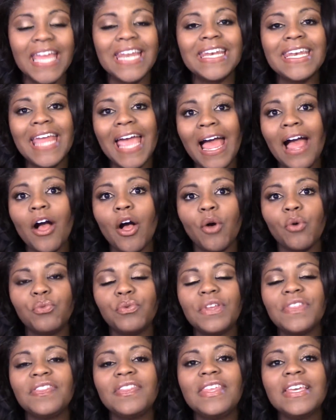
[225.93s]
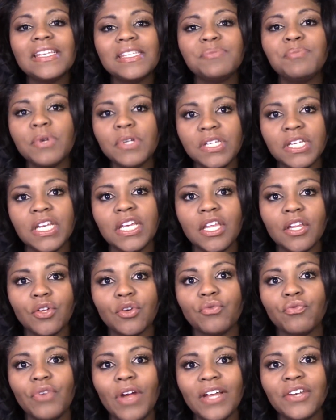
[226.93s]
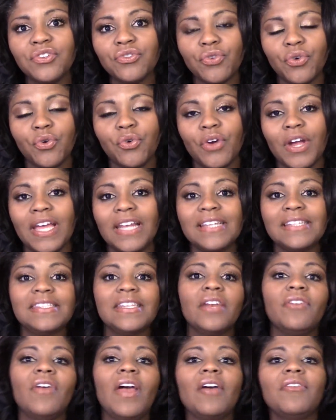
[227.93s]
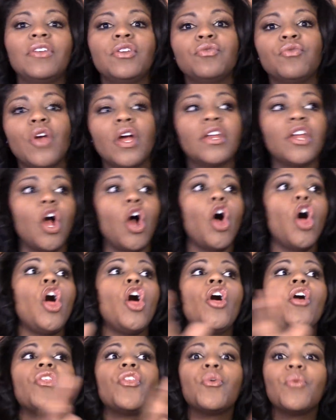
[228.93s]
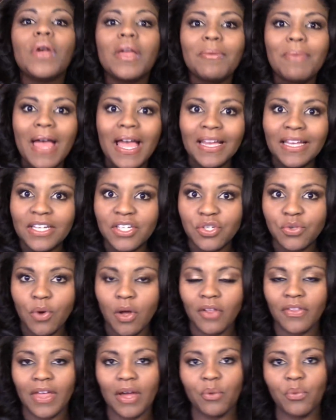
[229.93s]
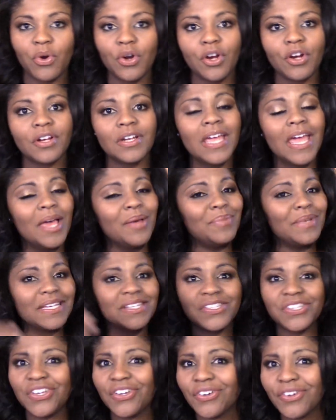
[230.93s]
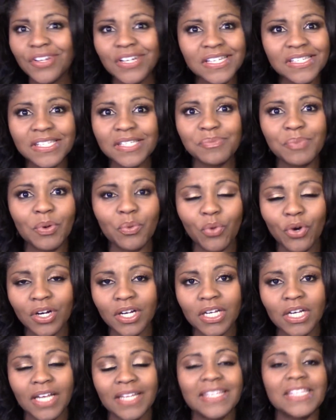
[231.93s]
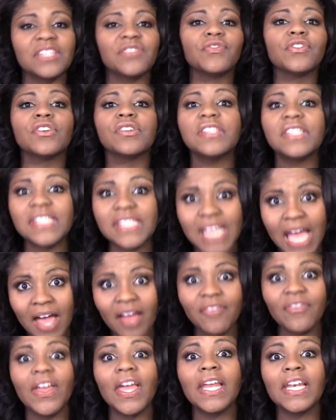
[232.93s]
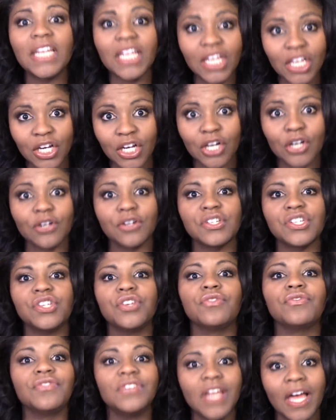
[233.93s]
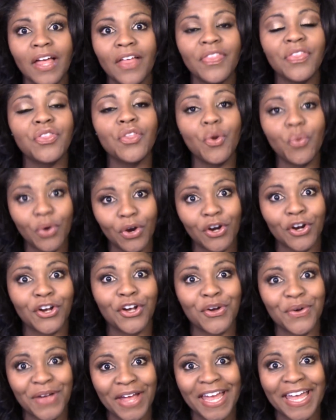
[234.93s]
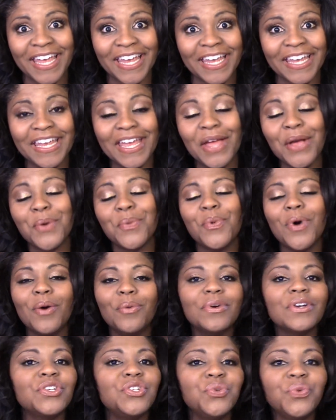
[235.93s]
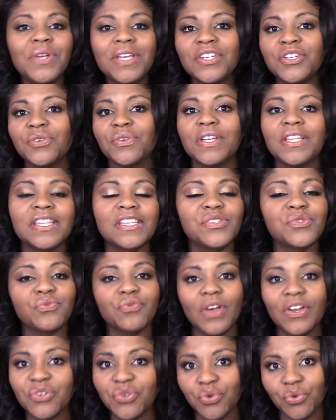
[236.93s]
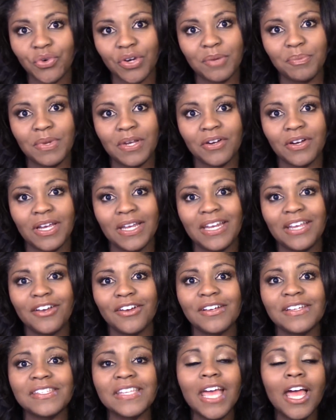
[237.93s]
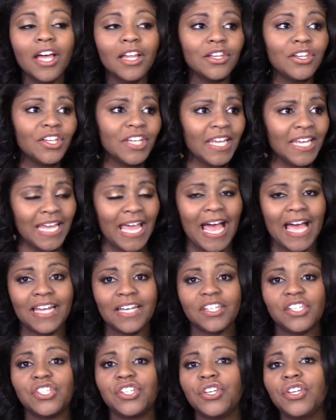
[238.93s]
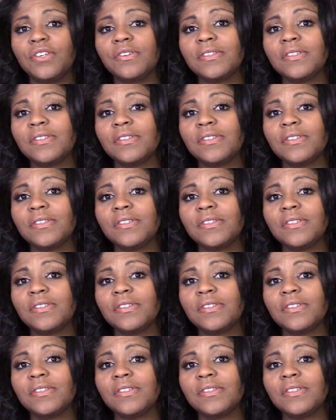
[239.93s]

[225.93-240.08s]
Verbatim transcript: Now, with this particular retrograde, instead of having to run all the way back and do all that work, because Uranus has been working on this for seven years, you've done the work, okay? What we're doing during this retrograde period here is looking at, do you